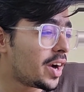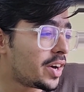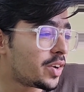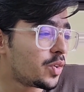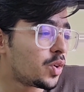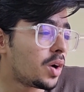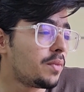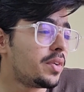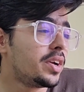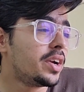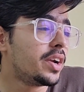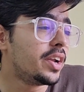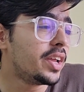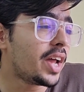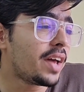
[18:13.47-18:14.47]

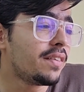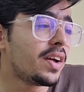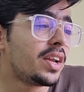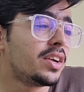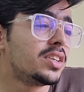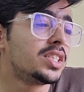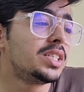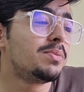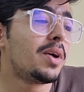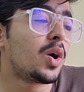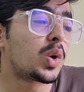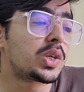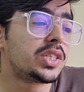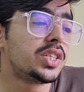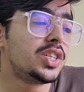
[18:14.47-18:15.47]
heterotrophs derive energy by
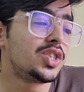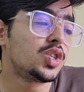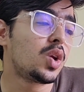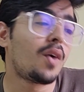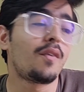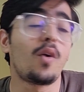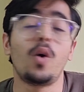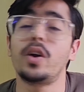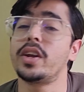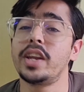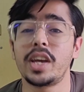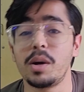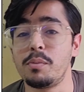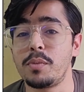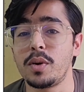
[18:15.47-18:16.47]
oxidation of
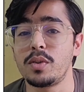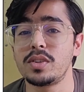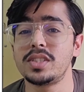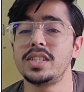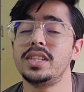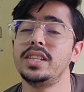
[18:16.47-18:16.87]
organic compounds.